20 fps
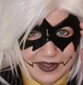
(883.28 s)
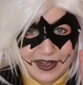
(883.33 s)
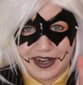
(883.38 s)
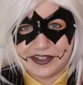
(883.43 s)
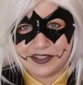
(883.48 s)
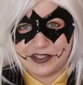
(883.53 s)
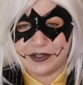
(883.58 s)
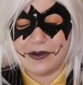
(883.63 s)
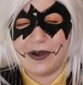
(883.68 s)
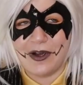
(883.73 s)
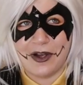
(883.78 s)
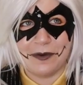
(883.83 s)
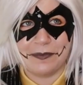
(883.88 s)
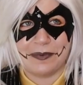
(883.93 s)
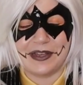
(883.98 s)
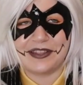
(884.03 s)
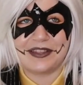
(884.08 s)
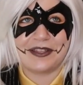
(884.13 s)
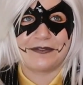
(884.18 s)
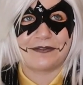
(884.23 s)
I do hope
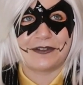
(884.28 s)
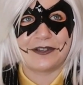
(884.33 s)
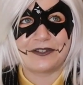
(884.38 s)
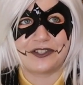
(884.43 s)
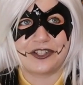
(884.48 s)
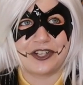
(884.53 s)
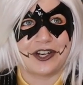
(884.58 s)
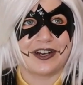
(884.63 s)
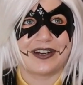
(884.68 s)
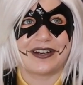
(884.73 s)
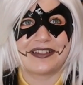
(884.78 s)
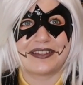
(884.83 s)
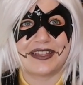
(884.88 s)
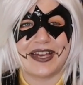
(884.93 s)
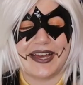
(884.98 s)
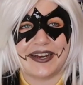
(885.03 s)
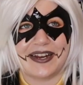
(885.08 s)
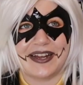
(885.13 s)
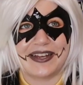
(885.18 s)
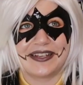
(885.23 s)
in the future
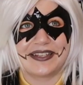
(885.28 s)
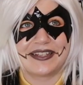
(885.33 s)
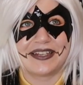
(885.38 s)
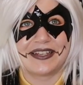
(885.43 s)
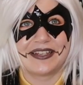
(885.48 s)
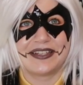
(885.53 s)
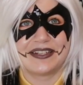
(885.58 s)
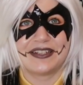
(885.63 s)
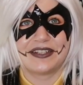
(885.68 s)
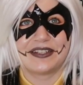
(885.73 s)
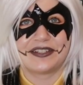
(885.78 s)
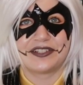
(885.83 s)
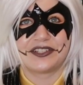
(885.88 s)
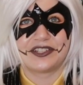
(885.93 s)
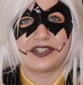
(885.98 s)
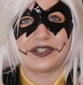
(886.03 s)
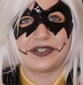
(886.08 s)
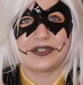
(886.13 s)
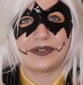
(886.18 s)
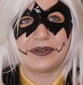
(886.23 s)
that I can
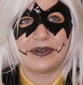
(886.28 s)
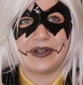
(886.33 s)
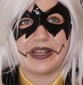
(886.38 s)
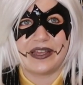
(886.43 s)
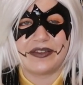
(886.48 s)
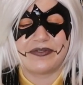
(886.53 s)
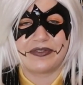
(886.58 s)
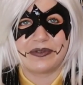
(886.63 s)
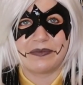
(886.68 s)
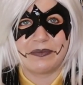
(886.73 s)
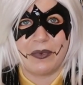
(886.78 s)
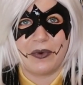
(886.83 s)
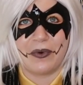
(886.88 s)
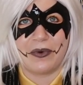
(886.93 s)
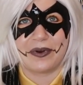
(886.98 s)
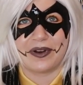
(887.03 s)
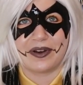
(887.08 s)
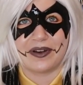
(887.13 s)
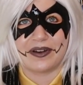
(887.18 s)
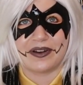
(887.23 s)
do even
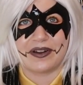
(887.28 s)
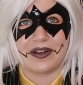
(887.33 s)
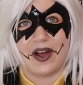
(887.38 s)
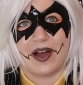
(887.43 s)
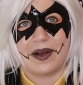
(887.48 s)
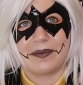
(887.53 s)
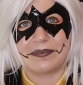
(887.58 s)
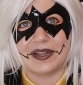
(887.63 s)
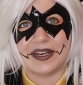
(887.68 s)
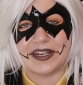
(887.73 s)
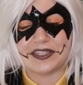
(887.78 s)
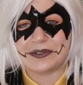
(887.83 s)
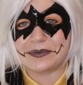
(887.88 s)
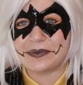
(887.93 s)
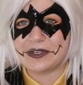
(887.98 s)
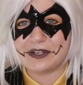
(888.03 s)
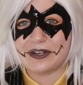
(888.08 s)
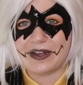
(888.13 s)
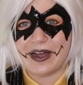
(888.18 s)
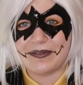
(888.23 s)
more complex
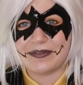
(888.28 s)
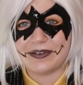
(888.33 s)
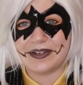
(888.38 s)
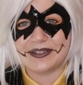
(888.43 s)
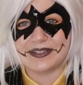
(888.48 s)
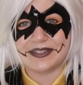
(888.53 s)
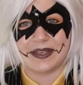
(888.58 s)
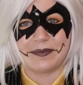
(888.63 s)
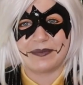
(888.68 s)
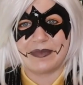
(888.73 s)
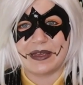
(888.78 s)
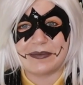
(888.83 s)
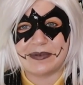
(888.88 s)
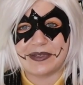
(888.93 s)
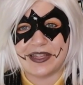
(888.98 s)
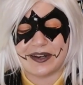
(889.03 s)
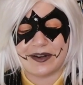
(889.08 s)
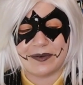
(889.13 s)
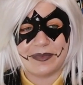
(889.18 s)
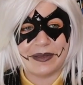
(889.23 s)
wheel covers, and
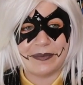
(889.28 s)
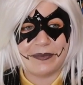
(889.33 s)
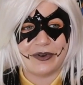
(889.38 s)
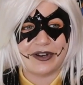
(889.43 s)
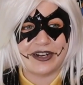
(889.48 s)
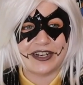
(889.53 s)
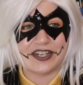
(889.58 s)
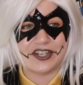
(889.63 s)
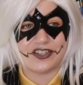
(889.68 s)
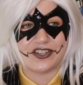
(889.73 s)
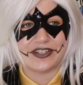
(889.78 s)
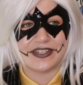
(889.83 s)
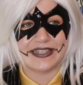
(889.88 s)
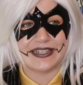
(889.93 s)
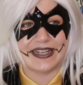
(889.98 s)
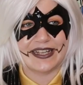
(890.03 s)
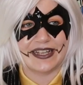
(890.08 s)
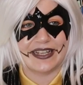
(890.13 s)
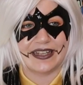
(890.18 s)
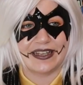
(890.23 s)
maybe that'll be more
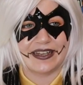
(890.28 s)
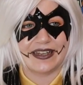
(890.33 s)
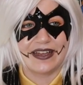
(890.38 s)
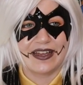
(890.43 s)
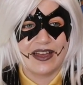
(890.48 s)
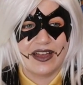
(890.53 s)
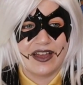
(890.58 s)
interesting.